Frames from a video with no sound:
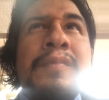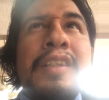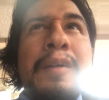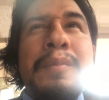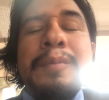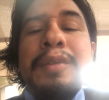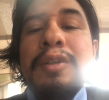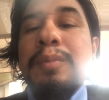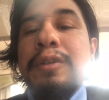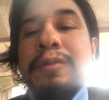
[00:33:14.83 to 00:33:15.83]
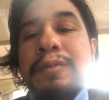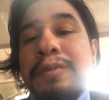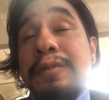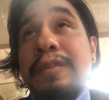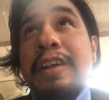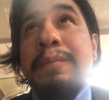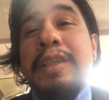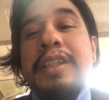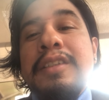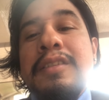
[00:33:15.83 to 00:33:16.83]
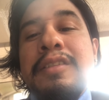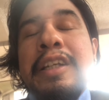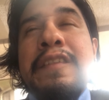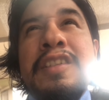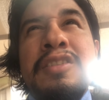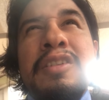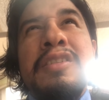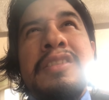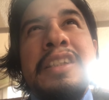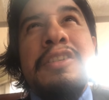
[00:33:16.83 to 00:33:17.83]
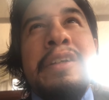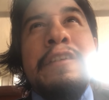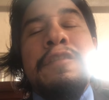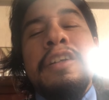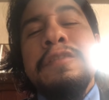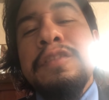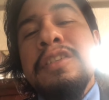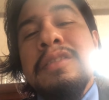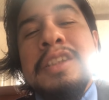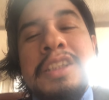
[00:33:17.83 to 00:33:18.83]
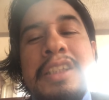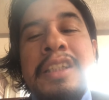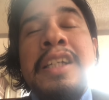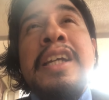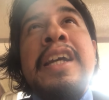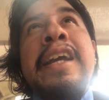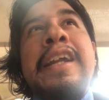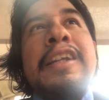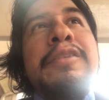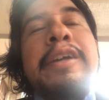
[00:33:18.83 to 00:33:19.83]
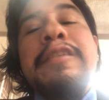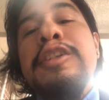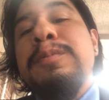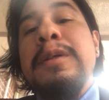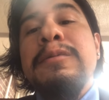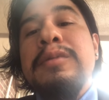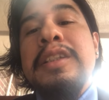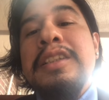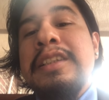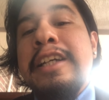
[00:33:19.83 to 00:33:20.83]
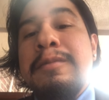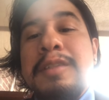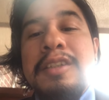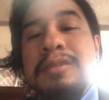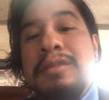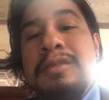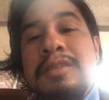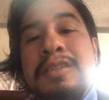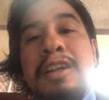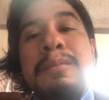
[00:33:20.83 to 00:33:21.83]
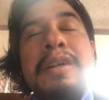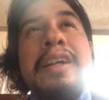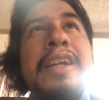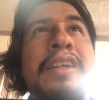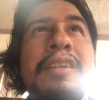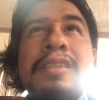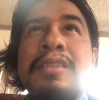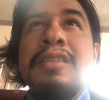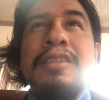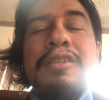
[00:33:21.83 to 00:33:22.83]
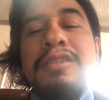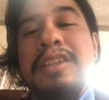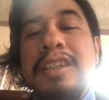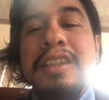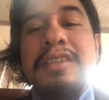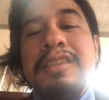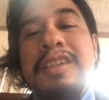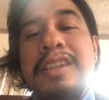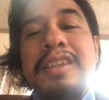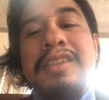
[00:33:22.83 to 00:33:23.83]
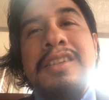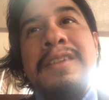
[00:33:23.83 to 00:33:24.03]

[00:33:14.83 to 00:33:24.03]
I'm gonna be your boyfriend for five minutes. You have these girls that you have falling for you and shit, and then you have these people with this damn needle talking about hey, you know, look at this, look at this.